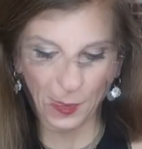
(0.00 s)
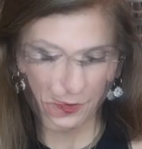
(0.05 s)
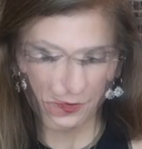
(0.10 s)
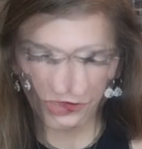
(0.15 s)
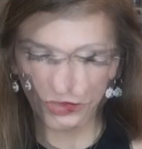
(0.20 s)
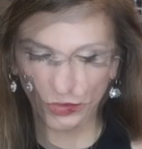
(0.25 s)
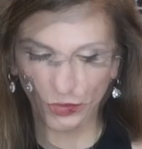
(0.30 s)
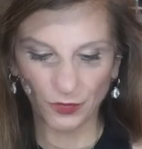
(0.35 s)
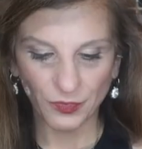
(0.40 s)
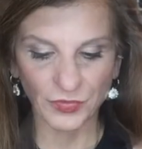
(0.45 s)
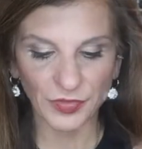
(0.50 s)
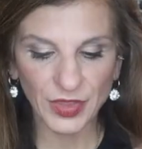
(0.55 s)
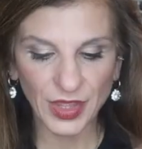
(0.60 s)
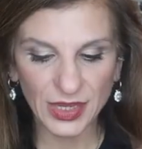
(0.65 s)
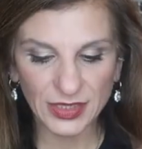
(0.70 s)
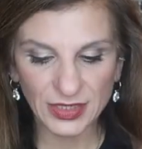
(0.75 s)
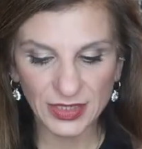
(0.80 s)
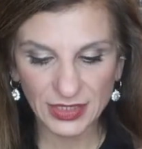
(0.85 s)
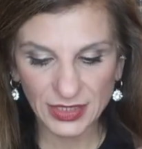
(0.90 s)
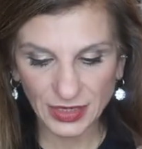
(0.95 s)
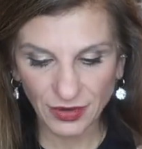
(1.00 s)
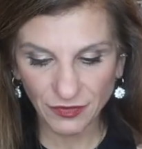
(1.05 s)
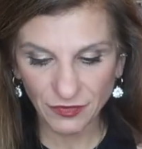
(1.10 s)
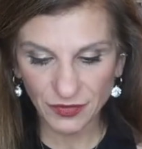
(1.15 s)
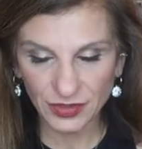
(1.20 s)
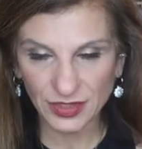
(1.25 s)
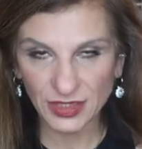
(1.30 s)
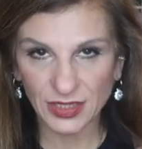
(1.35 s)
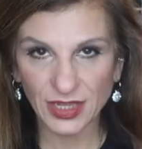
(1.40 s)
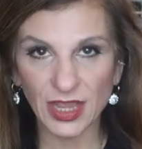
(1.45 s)
So there's a
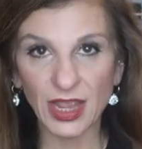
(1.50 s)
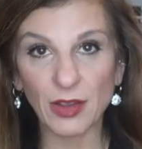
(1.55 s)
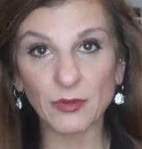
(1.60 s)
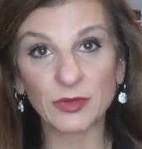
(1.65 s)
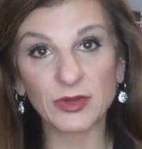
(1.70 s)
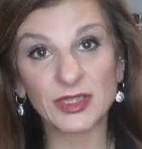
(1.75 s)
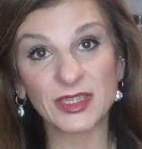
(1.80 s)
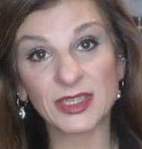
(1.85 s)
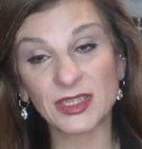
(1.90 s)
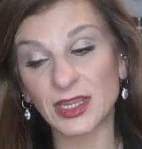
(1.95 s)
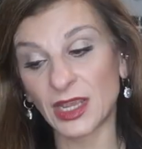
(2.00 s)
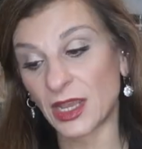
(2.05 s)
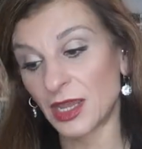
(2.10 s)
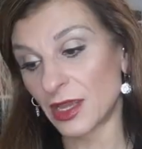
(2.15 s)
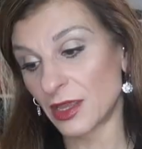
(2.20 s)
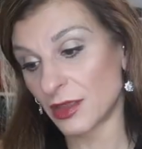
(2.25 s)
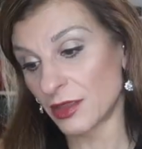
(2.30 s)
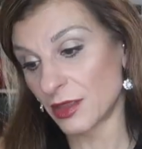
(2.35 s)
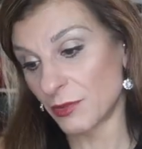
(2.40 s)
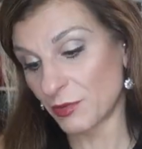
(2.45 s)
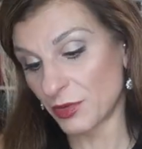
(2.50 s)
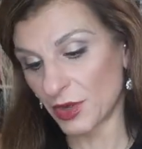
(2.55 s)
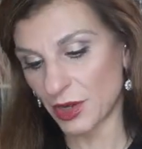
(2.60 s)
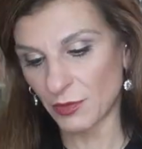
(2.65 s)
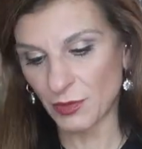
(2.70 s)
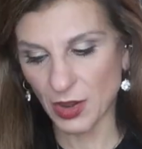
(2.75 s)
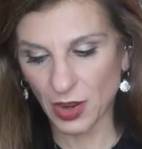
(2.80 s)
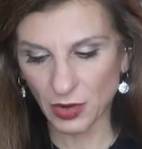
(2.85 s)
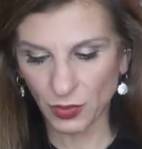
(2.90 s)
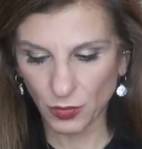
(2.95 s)
difference there. I would say the
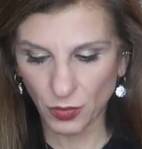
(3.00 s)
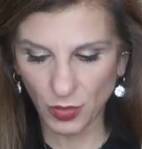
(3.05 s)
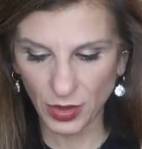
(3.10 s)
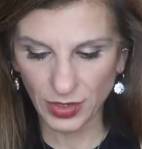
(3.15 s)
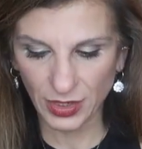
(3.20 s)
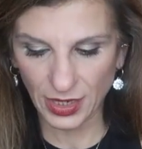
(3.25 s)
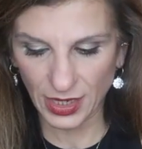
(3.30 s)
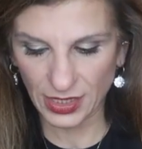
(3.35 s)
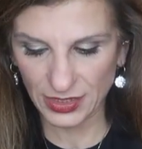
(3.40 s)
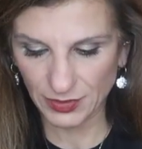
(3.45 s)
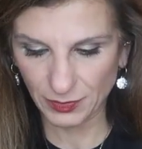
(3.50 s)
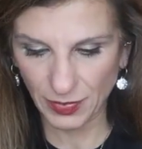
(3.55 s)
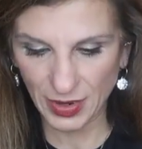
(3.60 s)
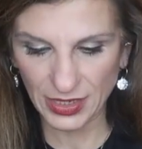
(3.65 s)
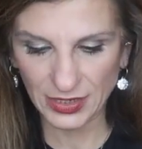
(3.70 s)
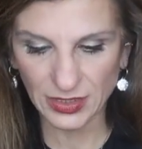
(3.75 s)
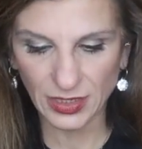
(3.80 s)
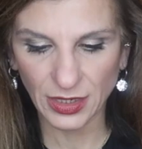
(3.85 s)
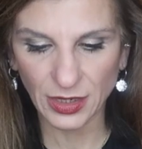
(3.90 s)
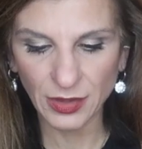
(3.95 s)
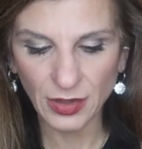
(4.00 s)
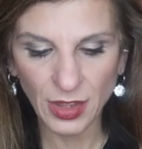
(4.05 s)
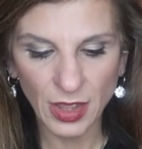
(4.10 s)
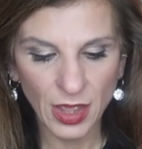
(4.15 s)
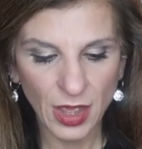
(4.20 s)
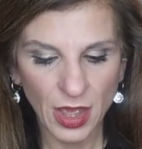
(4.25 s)
Primark one is better.